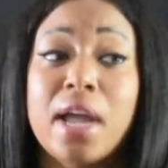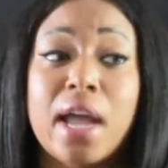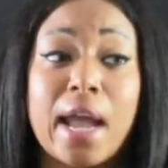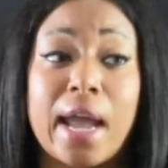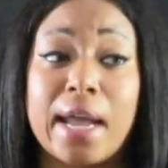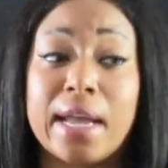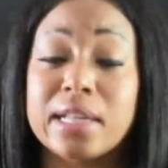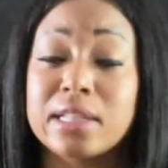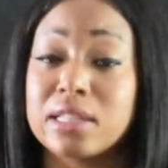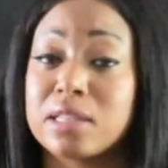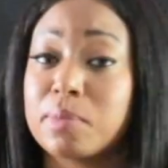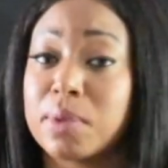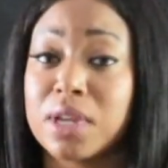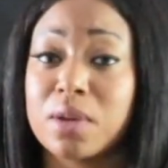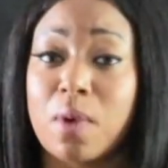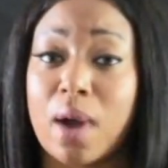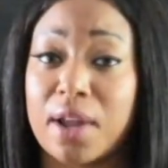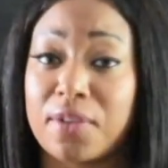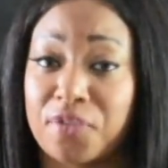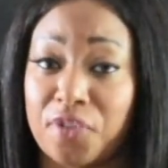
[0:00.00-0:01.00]
And to be
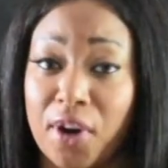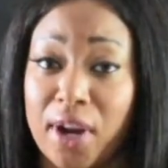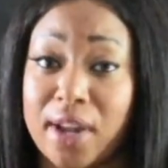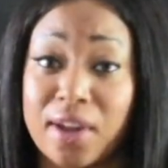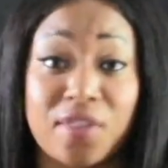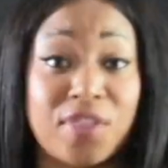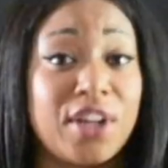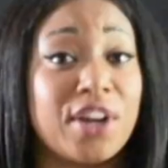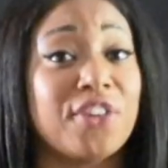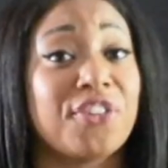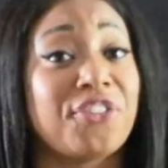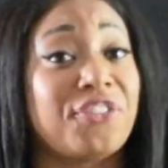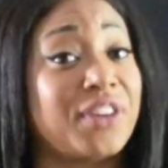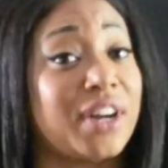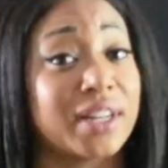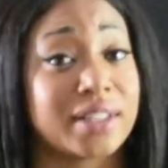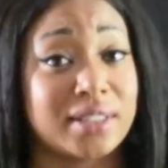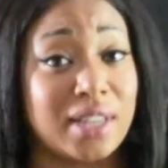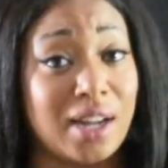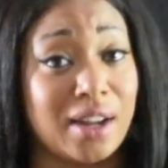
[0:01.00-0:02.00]
quite frank, they're
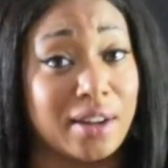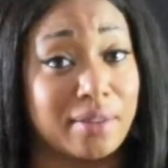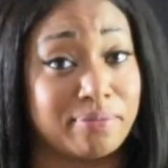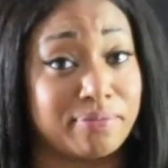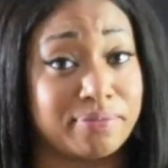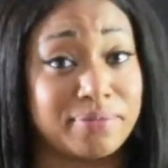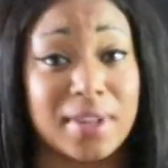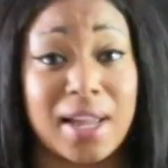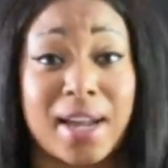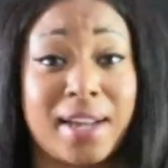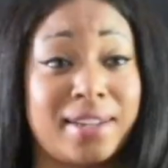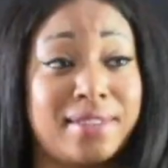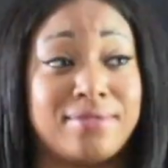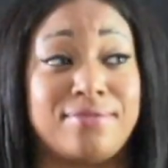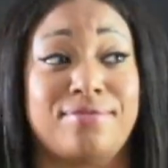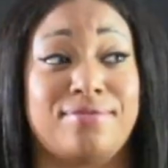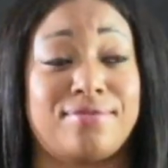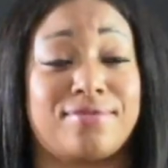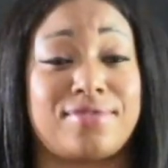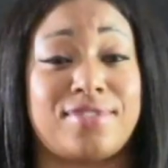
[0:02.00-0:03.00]
up. Like
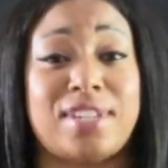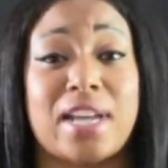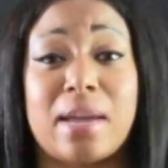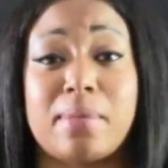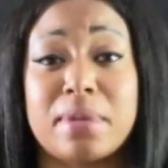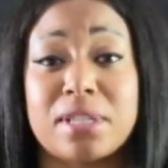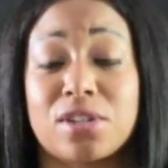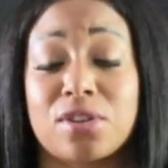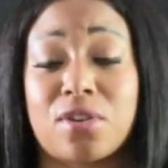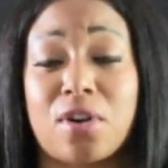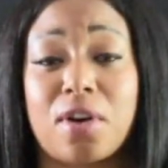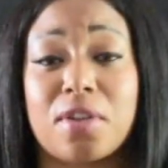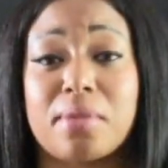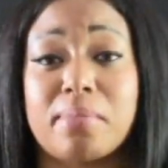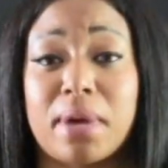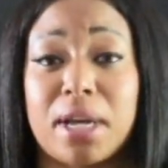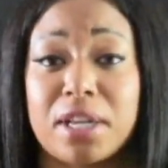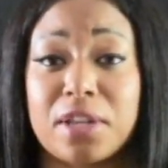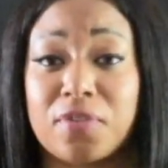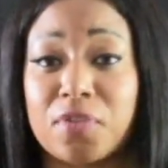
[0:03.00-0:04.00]
Jamie took all the
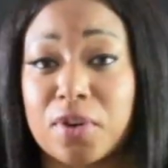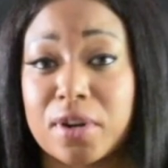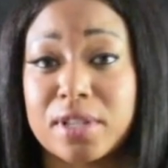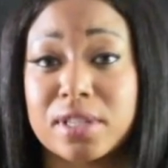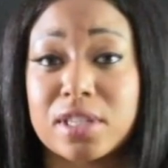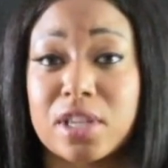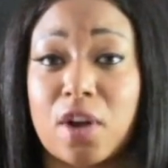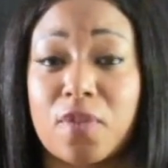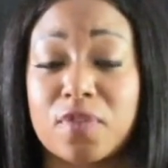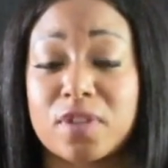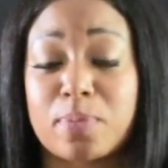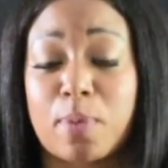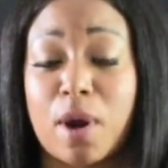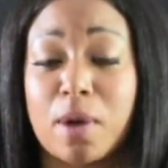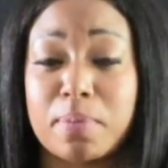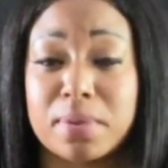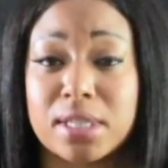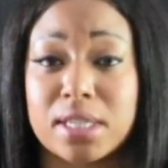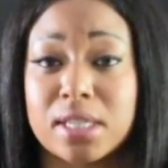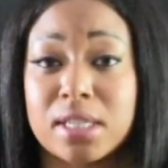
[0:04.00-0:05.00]
money for his selfish
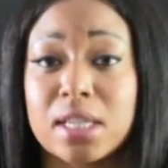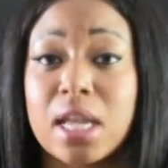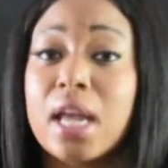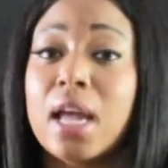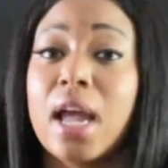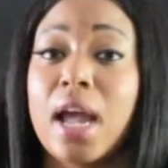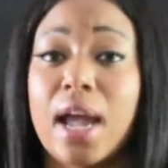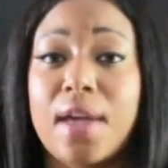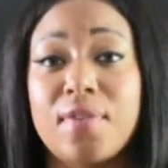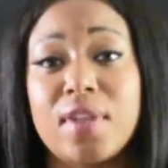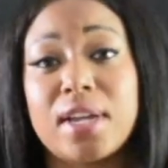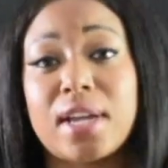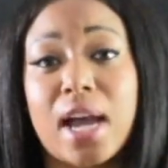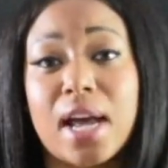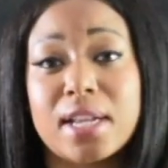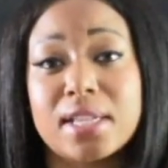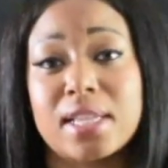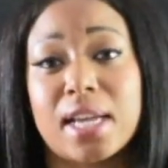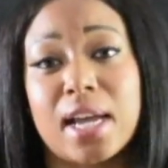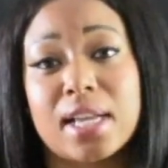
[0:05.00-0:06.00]
purposes and then
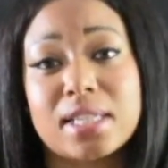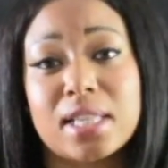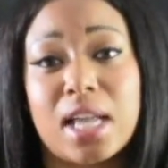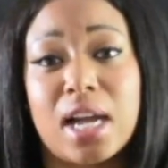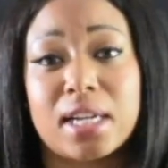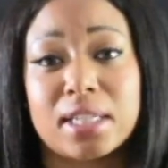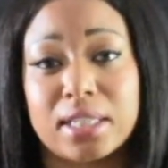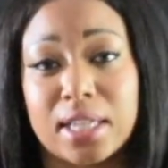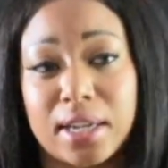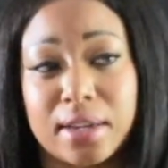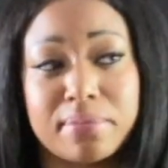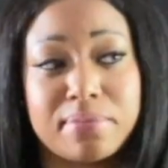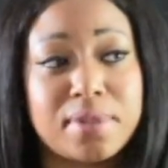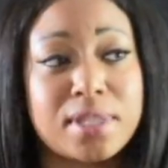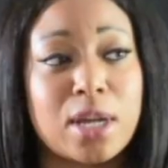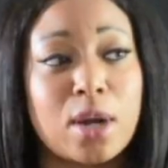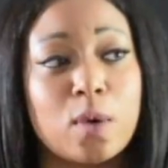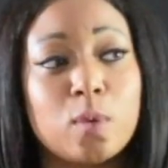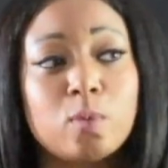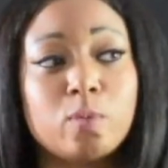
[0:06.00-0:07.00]
got his ass locked up.
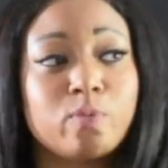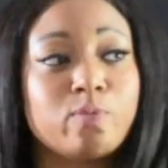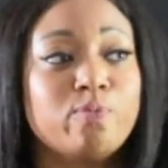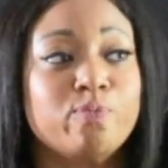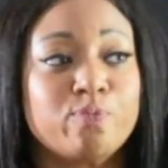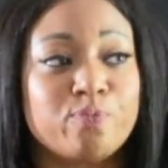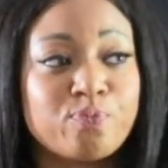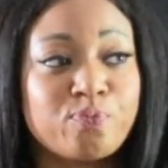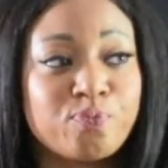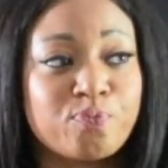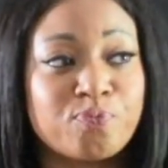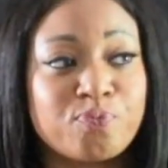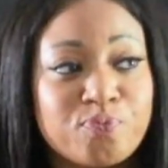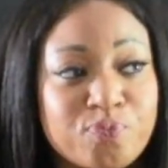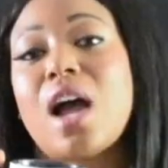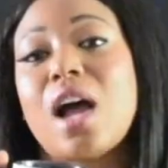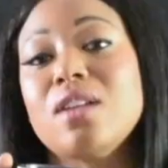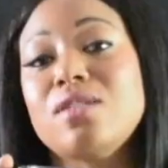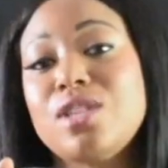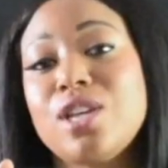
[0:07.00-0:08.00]
So
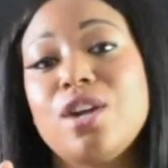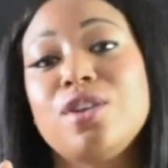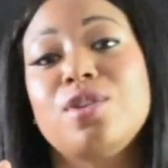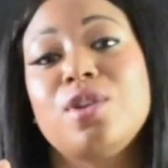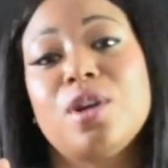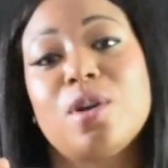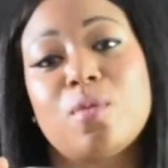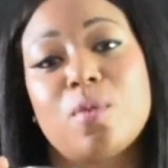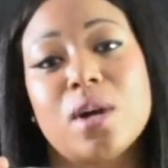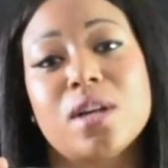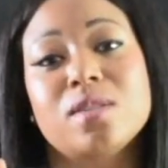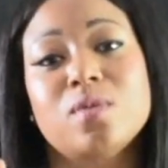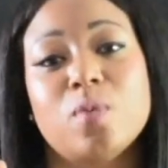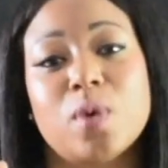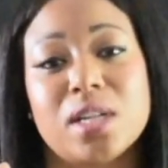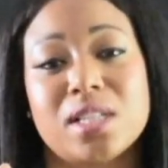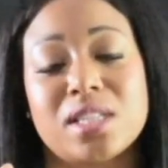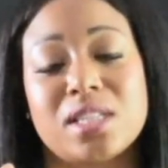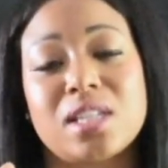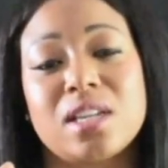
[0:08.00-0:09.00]
I'll tell you, there was
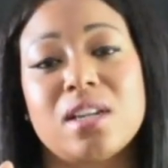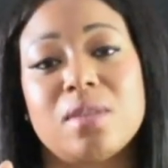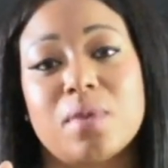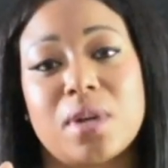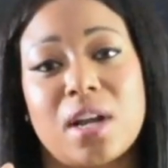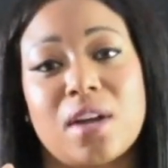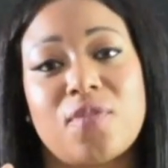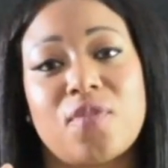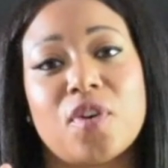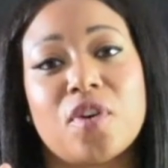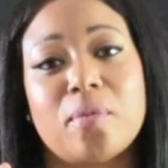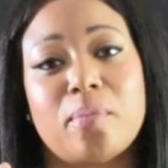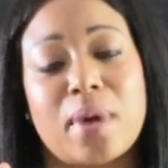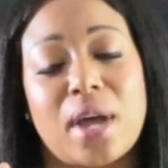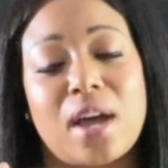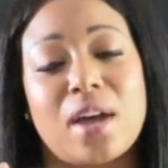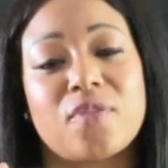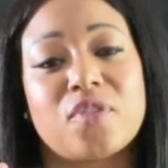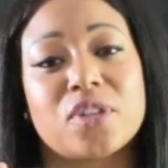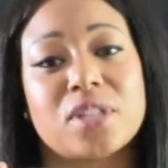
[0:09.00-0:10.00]
one scene when I felt
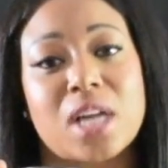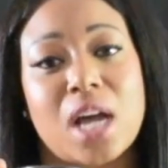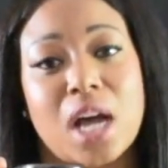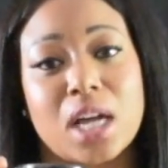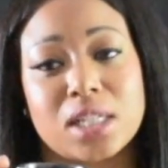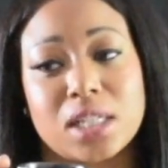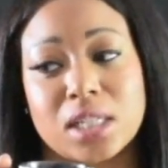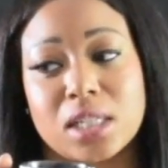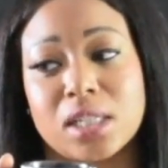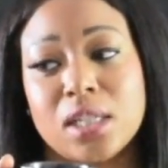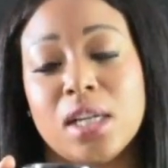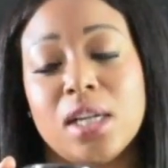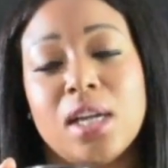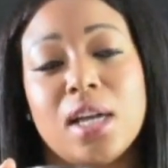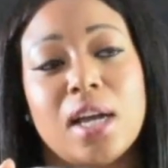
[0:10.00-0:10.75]
bad for Tasha.